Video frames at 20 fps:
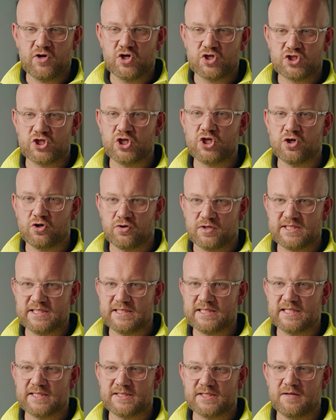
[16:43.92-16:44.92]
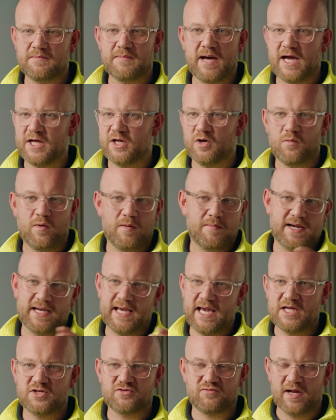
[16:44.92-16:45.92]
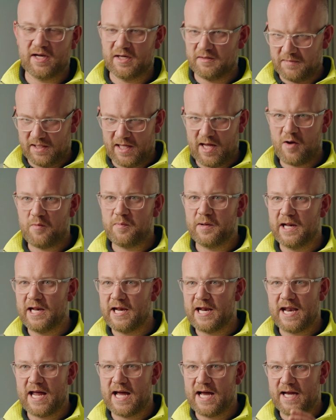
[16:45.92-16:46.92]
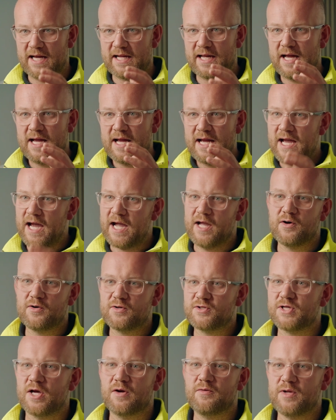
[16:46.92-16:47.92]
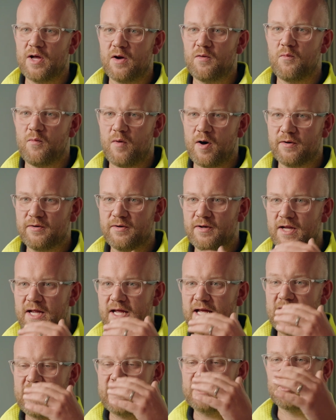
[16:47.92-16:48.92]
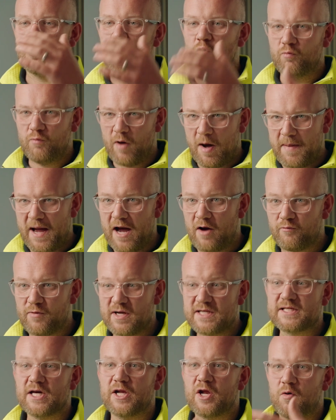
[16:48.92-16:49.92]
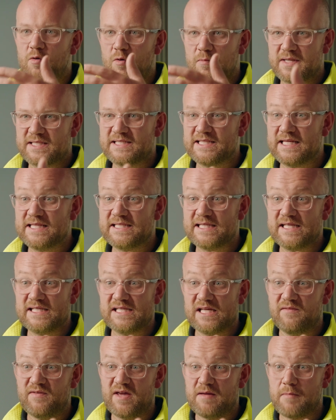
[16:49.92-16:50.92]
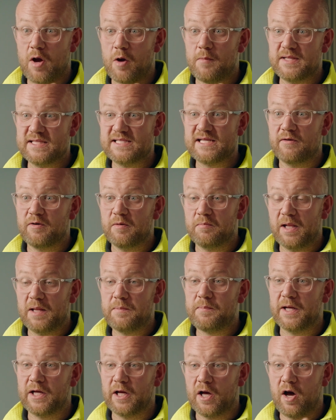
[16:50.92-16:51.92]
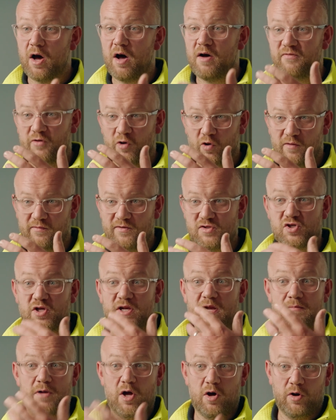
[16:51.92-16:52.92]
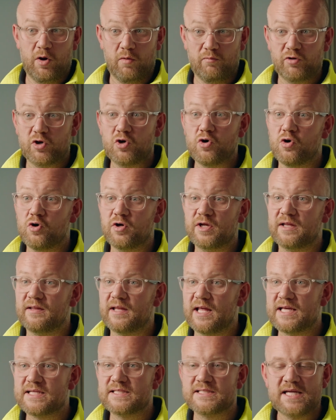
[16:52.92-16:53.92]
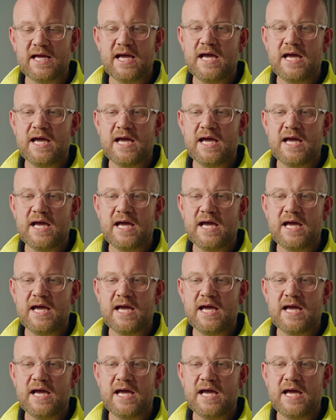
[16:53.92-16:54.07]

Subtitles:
got a security system, I don't want my gates randomly opening at night. I also don't want, it's all about risk. I don't want my CCTV momentary blipping off and all of a sudden I'm not recording this,